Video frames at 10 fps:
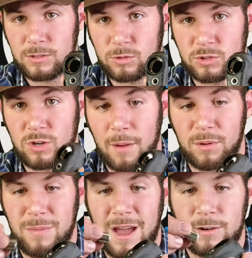you'll just
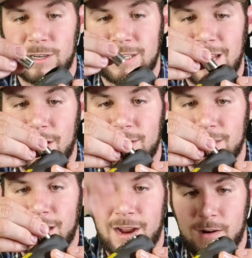drop your battery down
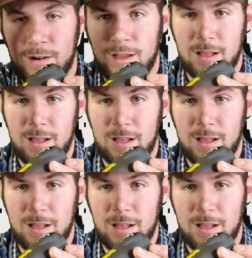in there,